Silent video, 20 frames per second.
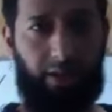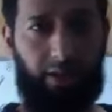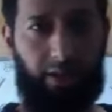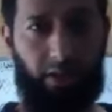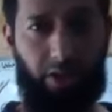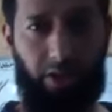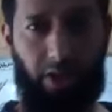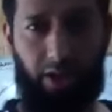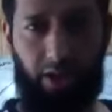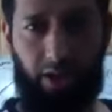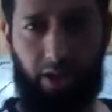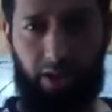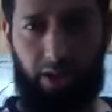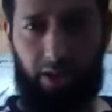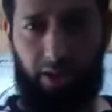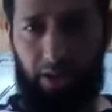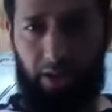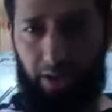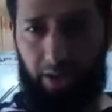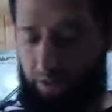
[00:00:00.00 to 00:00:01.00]
Okay,
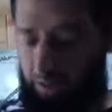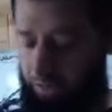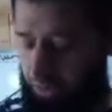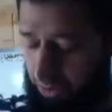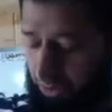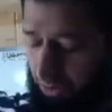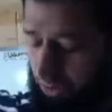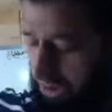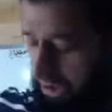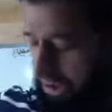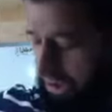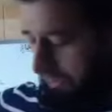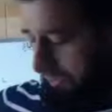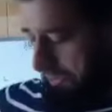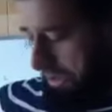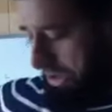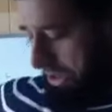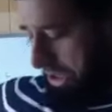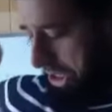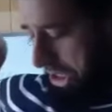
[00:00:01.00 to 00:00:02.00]
so this
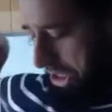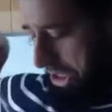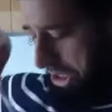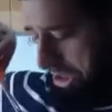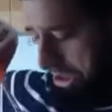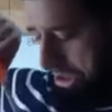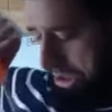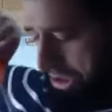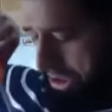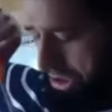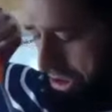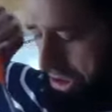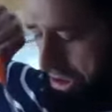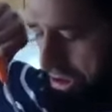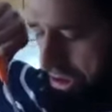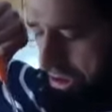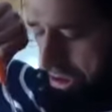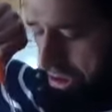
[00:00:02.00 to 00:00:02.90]
will cut here.